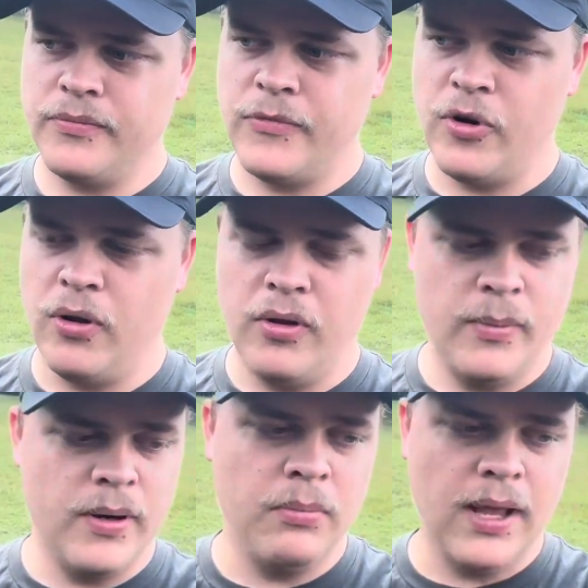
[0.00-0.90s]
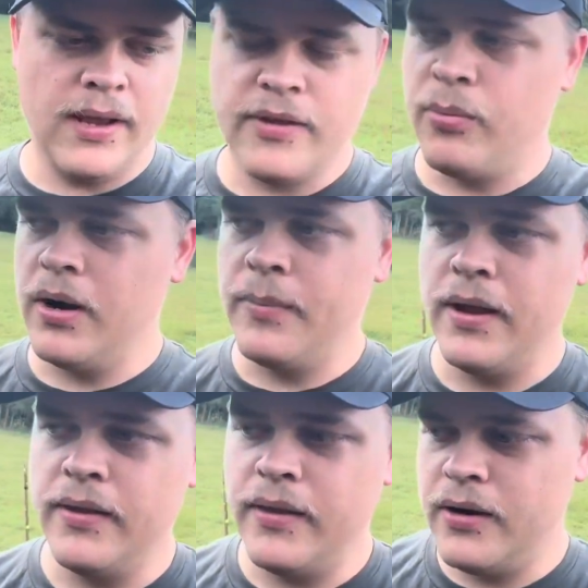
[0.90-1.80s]
throw a little bit of black spray
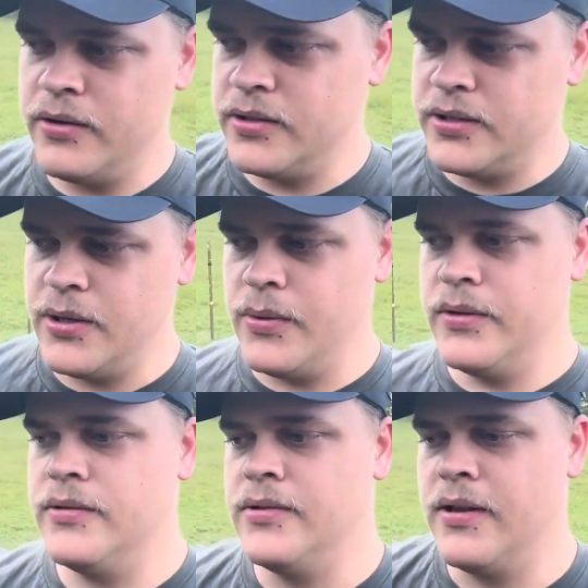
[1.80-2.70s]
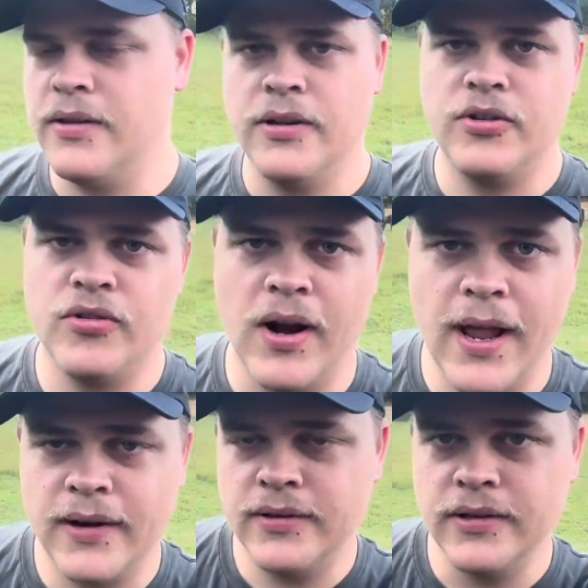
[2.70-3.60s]
paint in there just so it doesn't
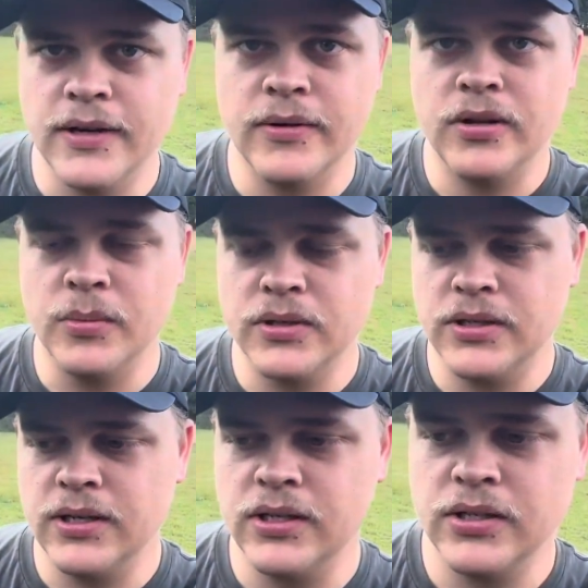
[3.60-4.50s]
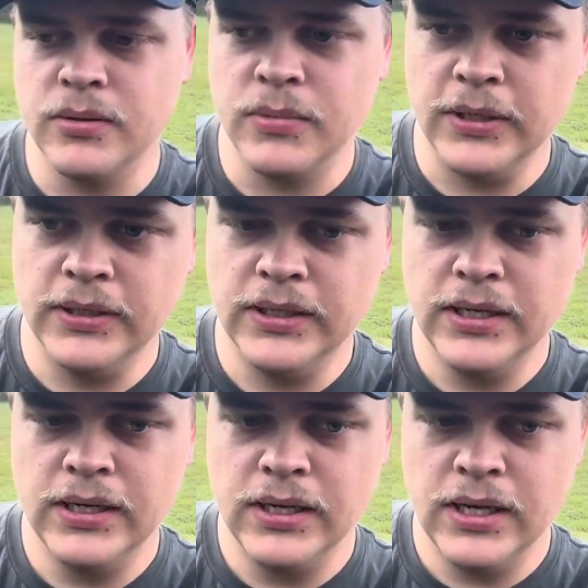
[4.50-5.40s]
attract, too much attention, but
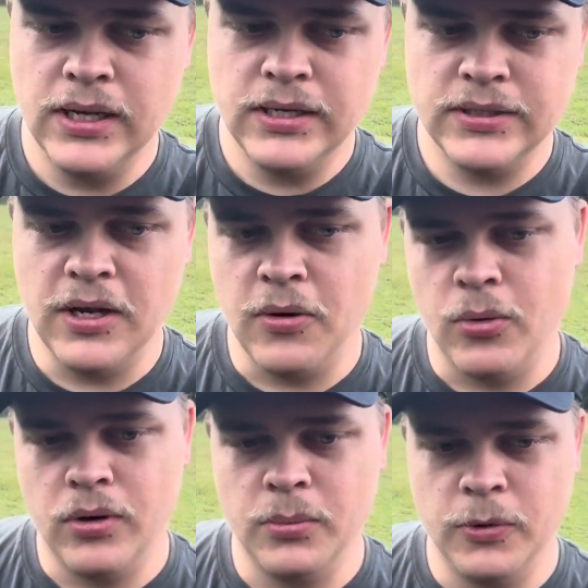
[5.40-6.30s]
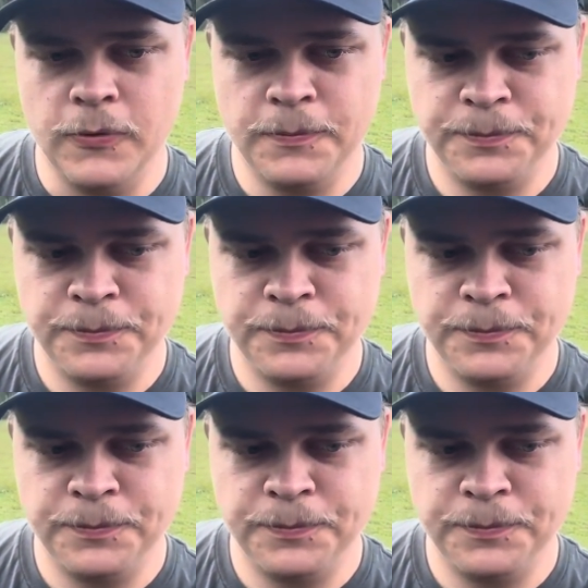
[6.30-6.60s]
it's not horrible.